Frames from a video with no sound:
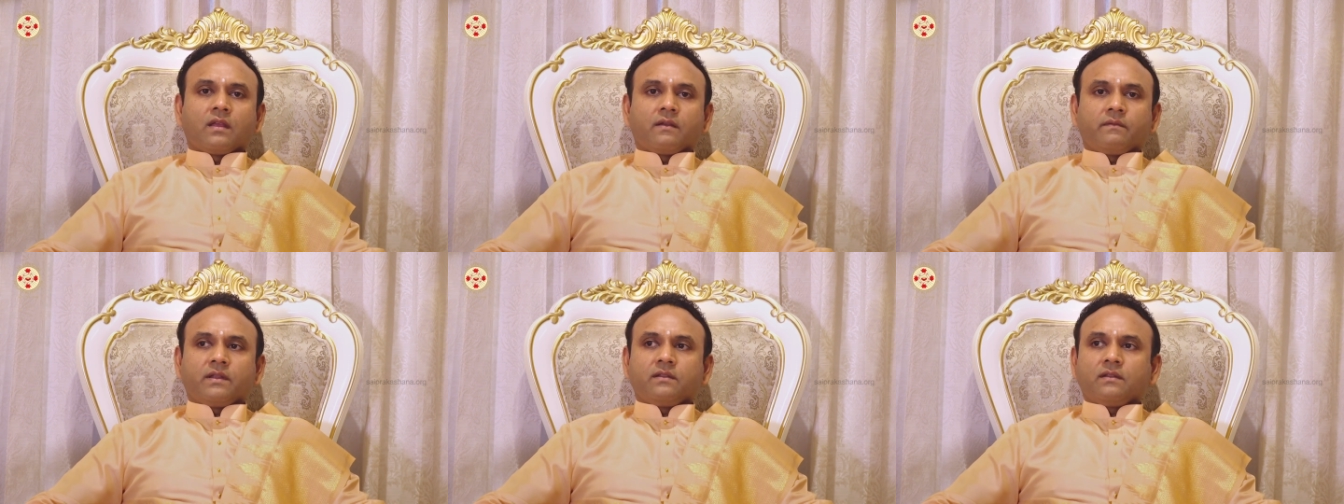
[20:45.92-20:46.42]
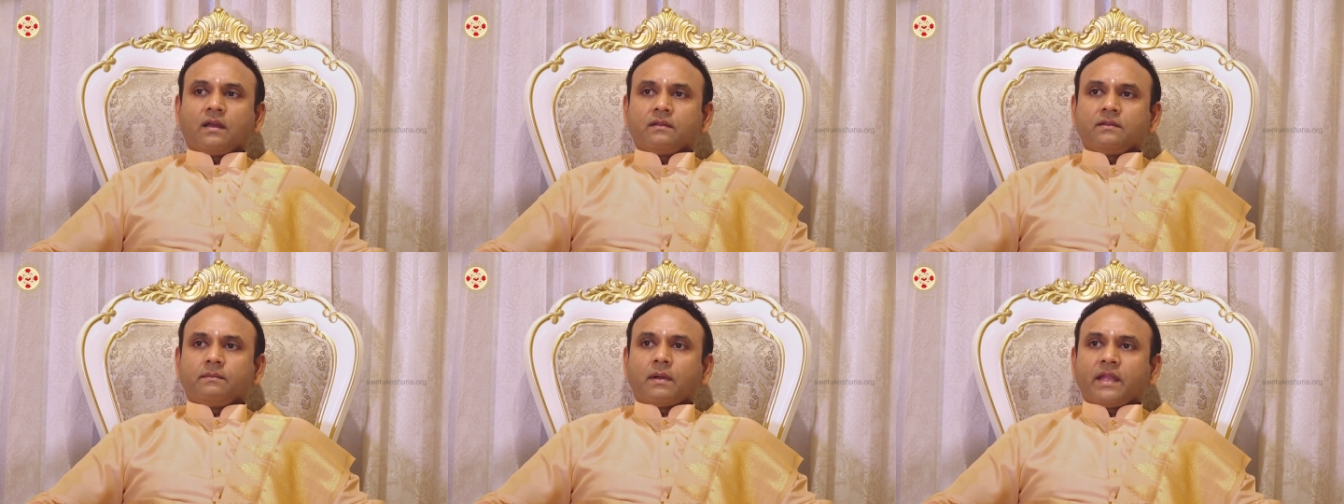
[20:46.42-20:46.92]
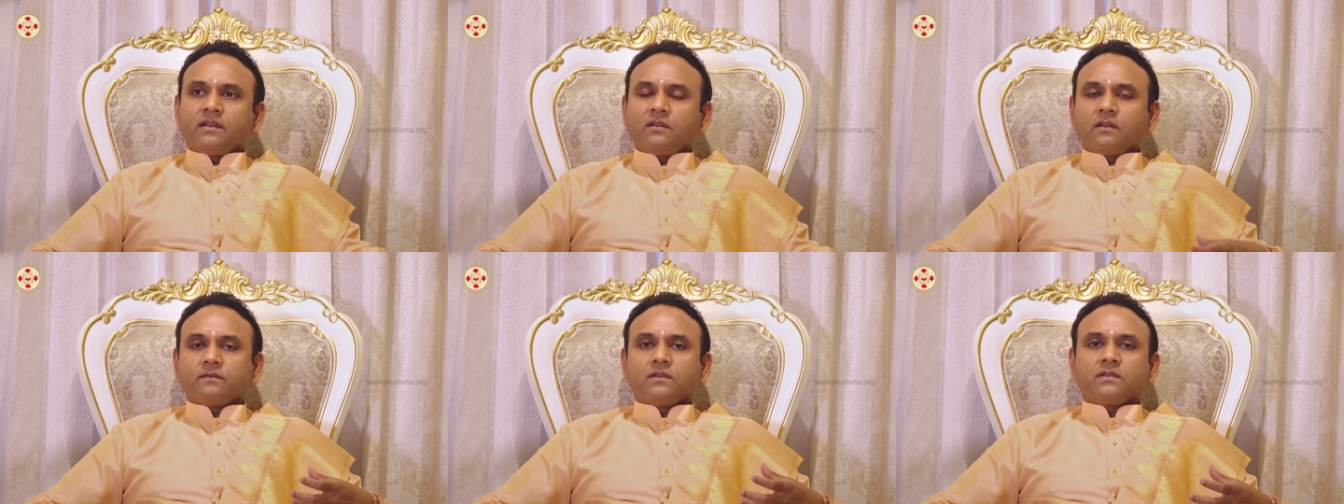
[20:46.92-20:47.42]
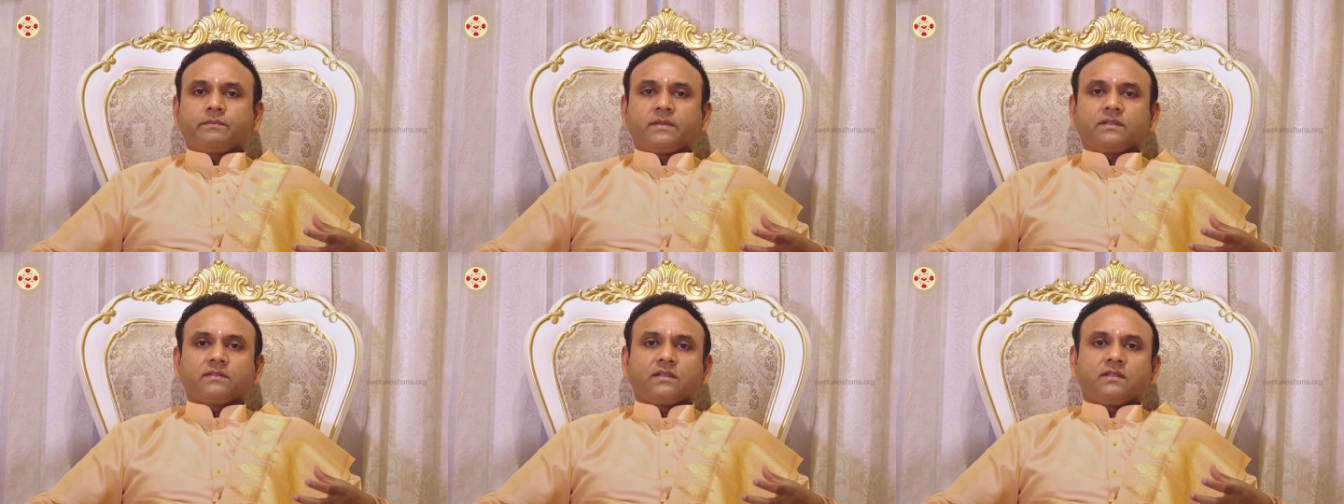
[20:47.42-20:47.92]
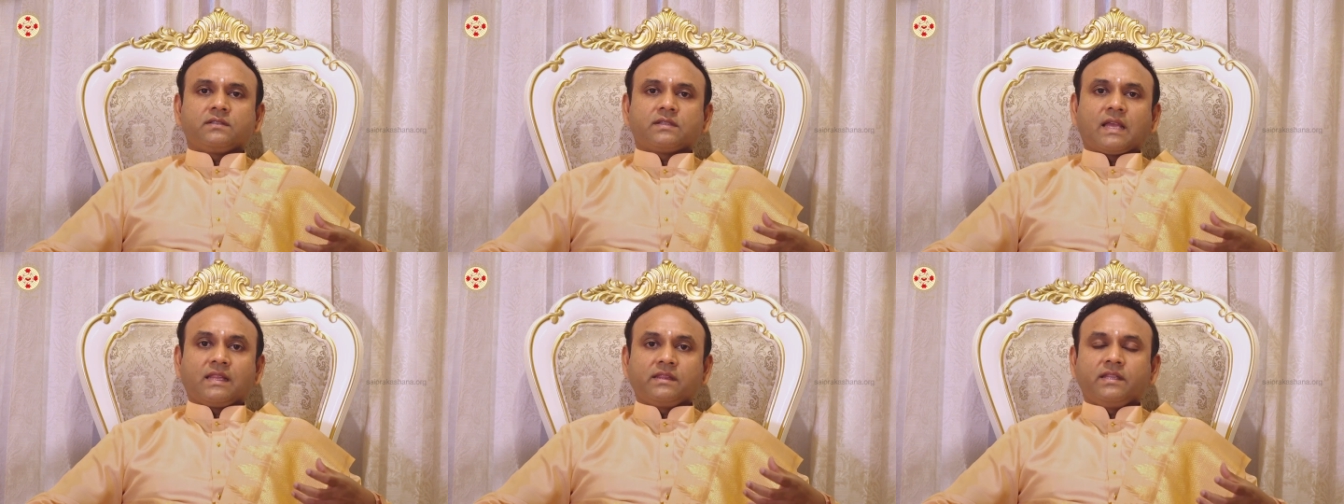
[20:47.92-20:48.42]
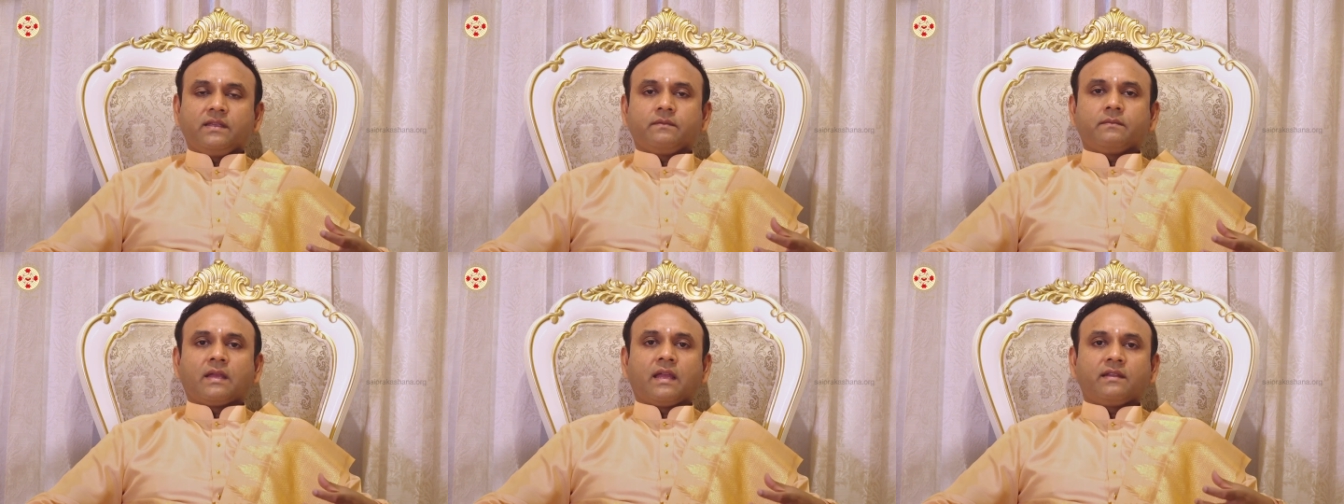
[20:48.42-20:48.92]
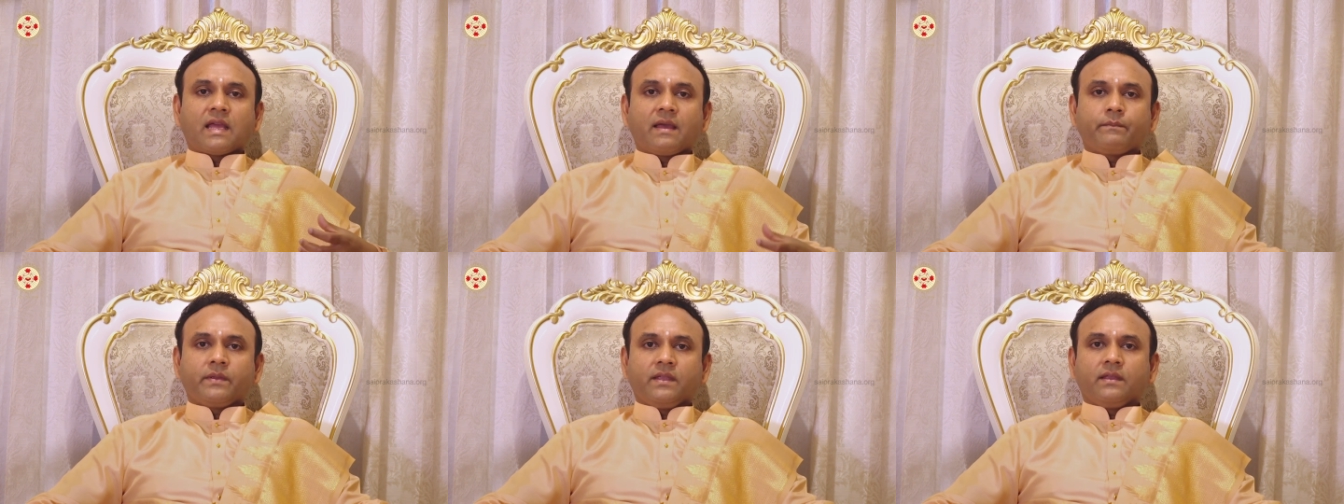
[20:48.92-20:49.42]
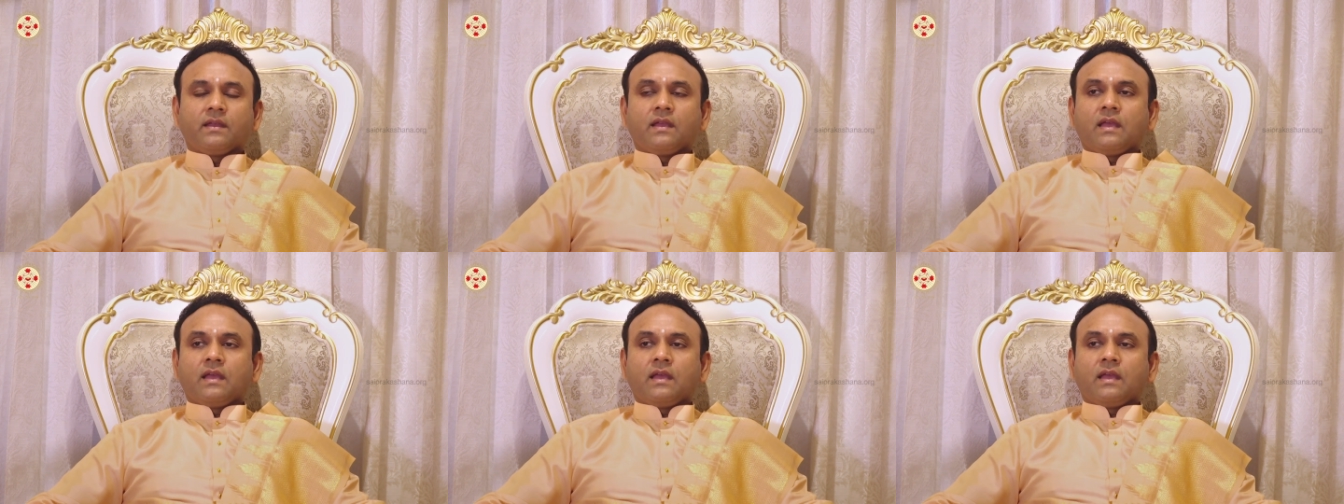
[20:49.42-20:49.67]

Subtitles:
When the mind of the person is healthy and happy,